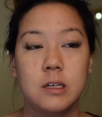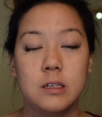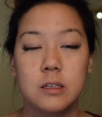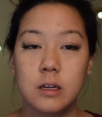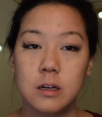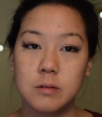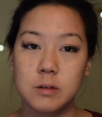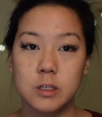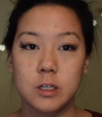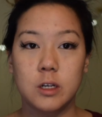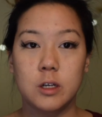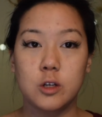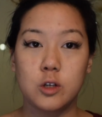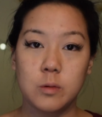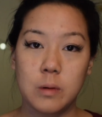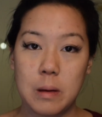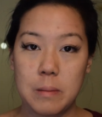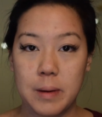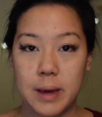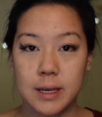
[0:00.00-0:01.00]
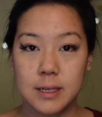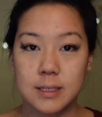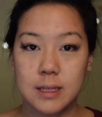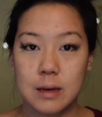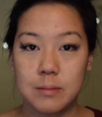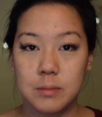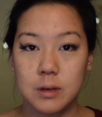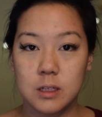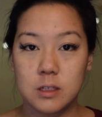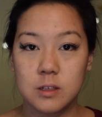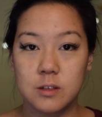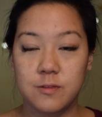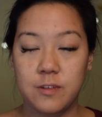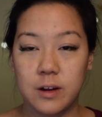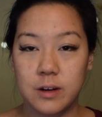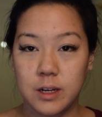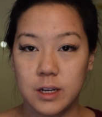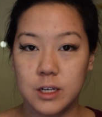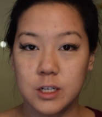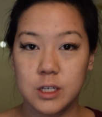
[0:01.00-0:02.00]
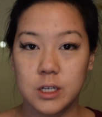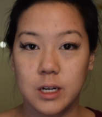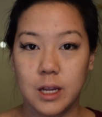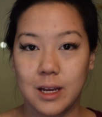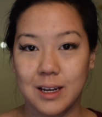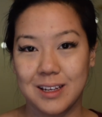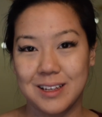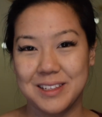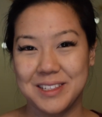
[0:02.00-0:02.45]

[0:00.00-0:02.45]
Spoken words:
And then I'm just gonna do my base. That means foundation and